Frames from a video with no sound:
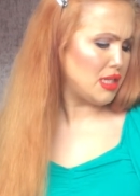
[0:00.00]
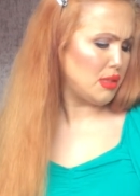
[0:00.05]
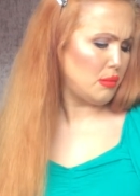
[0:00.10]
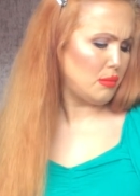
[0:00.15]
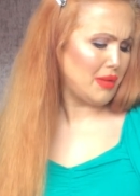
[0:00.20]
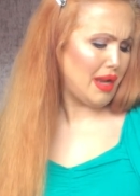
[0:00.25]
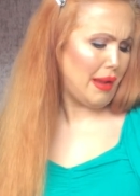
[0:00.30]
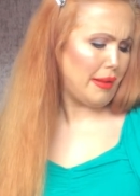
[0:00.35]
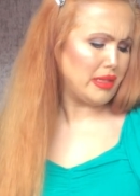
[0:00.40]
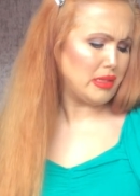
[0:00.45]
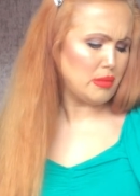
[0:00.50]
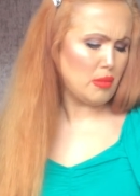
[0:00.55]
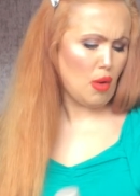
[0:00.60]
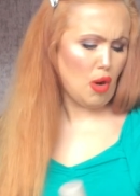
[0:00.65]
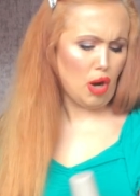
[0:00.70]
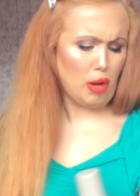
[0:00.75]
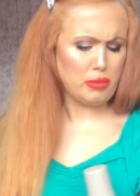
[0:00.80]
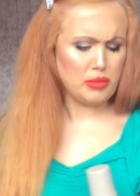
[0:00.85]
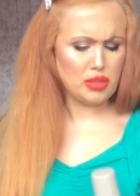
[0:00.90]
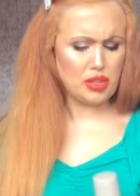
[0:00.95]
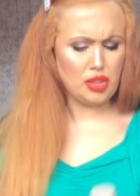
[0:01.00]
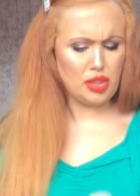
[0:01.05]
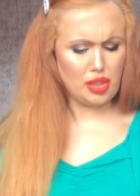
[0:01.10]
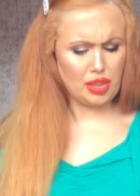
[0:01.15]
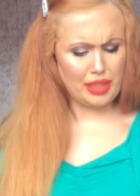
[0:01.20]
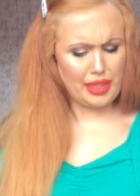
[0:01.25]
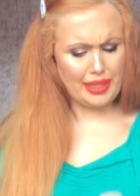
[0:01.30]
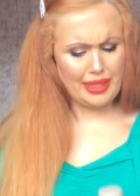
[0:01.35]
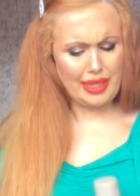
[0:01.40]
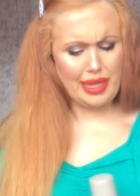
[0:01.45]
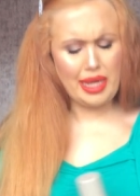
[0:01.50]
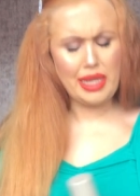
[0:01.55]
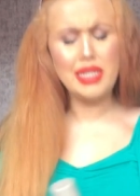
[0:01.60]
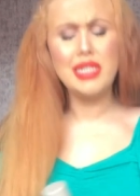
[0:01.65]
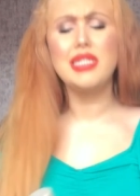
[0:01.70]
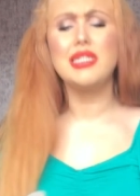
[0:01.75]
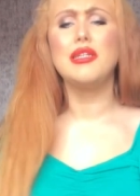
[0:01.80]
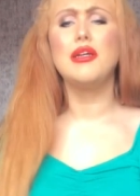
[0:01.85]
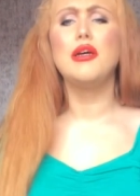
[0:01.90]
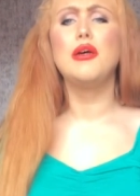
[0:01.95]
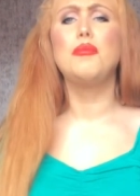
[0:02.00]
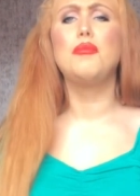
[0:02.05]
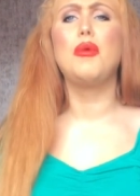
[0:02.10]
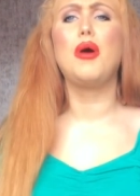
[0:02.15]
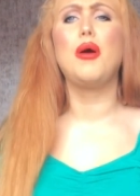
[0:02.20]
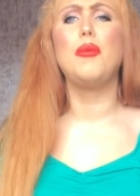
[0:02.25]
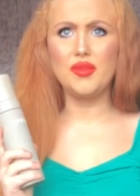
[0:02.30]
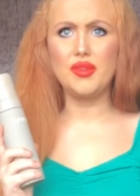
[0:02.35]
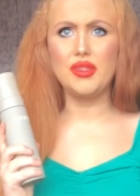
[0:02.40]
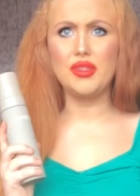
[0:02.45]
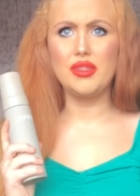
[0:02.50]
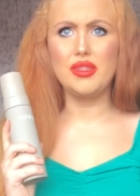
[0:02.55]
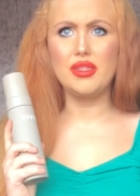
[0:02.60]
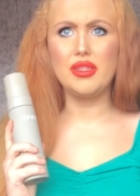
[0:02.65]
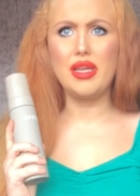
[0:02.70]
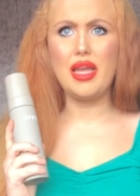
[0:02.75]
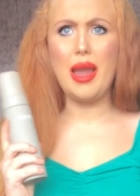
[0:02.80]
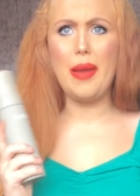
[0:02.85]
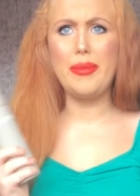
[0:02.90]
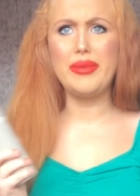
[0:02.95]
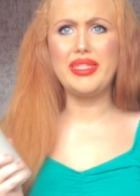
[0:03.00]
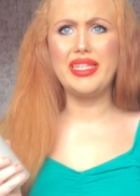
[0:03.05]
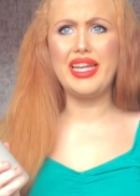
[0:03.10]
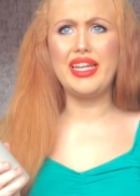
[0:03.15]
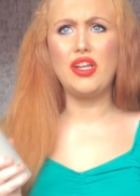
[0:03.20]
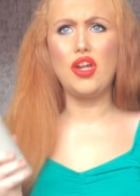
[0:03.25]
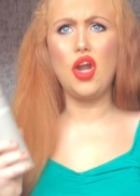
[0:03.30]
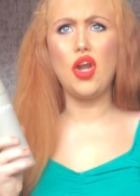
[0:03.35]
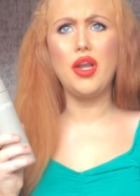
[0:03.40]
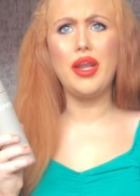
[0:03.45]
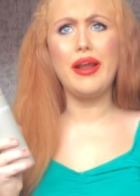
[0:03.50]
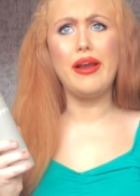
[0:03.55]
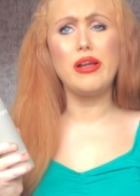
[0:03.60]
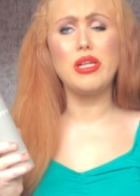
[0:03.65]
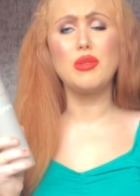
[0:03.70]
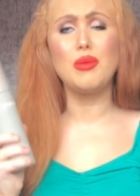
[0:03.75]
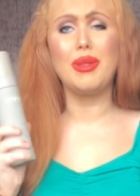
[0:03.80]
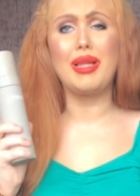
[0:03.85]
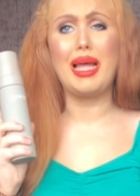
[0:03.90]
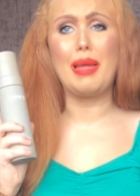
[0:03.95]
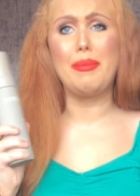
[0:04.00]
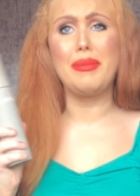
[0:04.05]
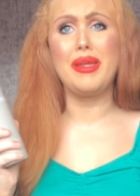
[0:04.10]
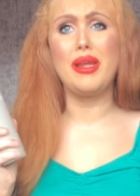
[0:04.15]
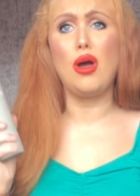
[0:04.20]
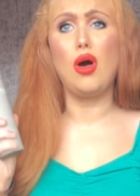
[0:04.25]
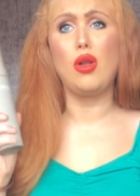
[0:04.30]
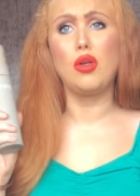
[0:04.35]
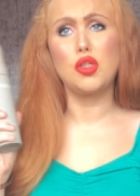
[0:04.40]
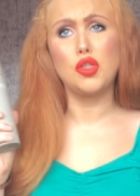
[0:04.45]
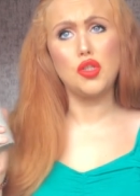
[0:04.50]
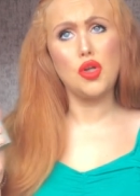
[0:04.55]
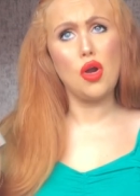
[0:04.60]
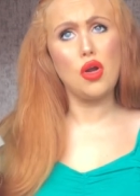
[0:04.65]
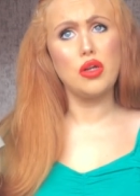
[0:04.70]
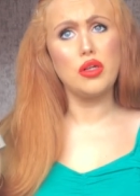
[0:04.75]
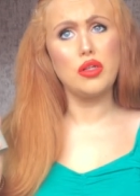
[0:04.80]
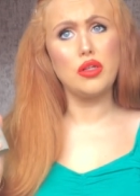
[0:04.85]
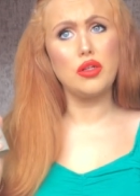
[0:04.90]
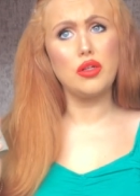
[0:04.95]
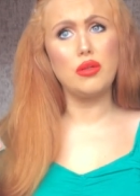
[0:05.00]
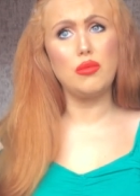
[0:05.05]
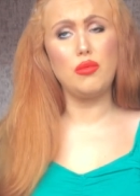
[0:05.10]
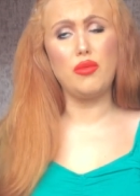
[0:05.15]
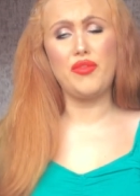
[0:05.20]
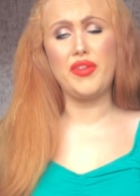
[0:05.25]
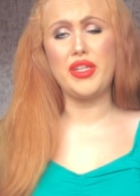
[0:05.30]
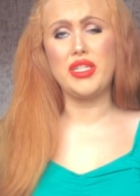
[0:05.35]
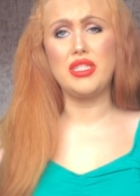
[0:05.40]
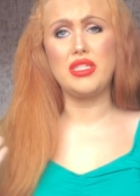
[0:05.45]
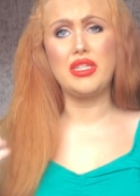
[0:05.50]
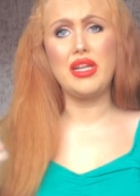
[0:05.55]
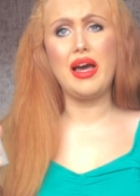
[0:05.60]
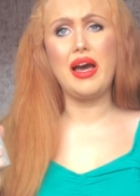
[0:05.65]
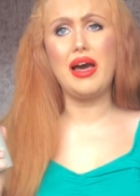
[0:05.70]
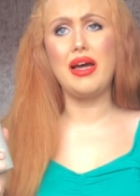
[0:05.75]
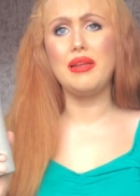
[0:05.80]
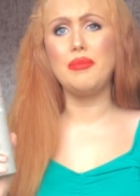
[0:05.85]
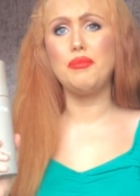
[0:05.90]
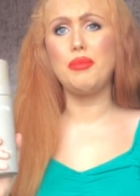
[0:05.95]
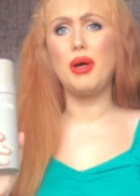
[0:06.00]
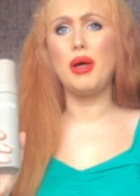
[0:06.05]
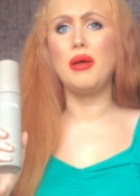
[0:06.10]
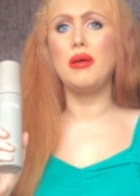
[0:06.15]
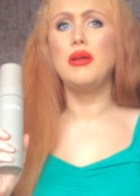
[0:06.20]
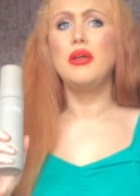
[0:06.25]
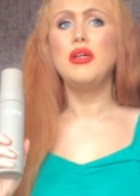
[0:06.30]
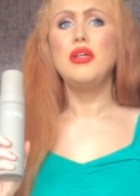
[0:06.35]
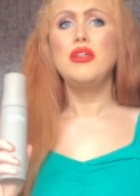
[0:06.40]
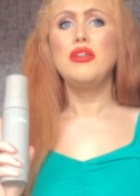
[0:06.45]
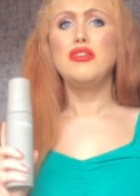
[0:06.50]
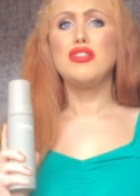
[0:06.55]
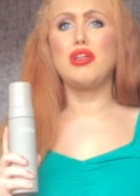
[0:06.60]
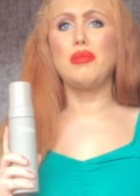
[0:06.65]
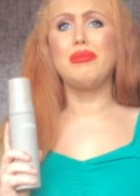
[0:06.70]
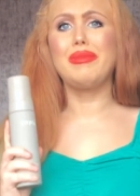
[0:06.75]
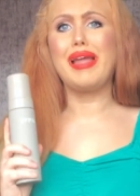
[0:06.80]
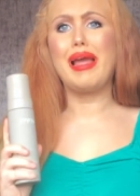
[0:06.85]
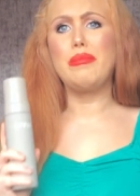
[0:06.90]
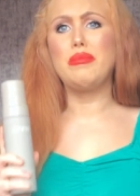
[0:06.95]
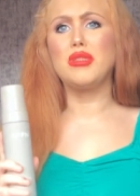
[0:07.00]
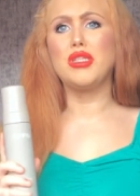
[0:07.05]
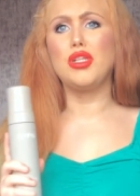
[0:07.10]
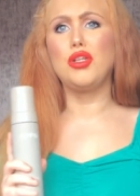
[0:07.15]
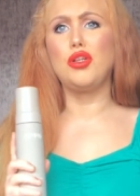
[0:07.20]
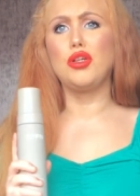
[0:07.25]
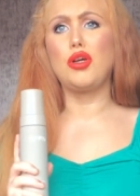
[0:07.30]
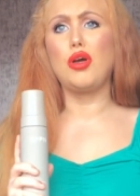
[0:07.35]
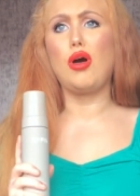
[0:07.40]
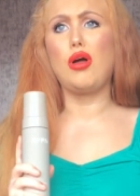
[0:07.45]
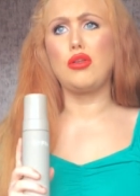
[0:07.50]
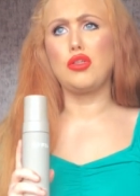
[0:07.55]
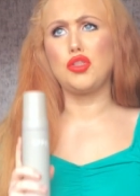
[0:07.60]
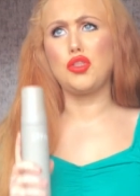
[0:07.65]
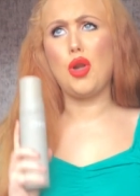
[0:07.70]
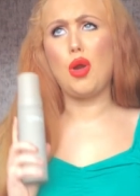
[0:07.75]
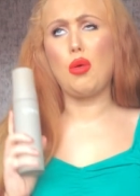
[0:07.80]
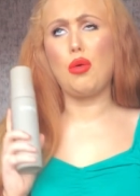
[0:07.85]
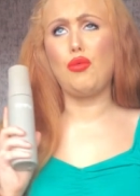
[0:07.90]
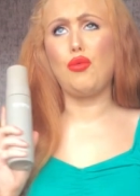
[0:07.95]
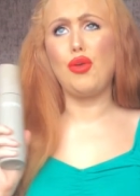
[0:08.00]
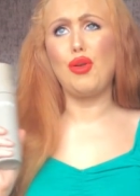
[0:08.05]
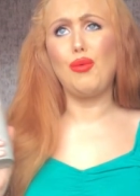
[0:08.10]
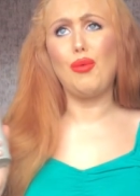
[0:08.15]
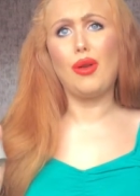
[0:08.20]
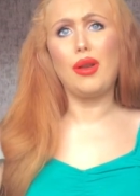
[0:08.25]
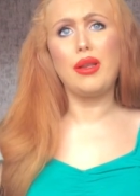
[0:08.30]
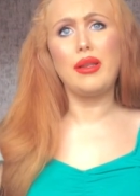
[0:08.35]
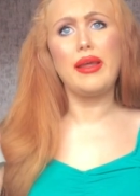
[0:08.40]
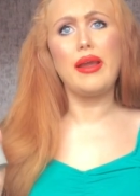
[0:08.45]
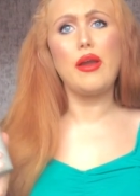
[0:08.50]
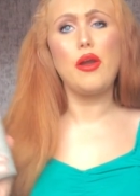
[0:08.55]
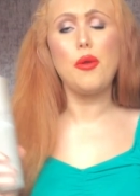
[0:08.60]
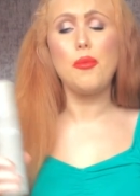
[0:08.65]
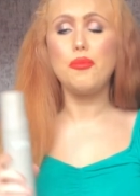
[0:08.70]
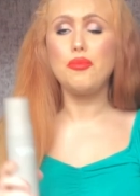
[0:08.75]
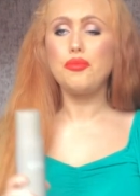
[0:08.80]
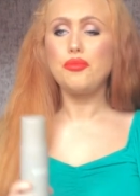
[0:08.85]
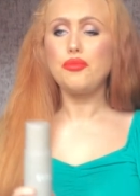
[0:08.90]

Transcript: Sometimes my arms can look like that. But I would say two layers will get me ultra dark with this tan, but sometimes it can look ultra dark with only one layer.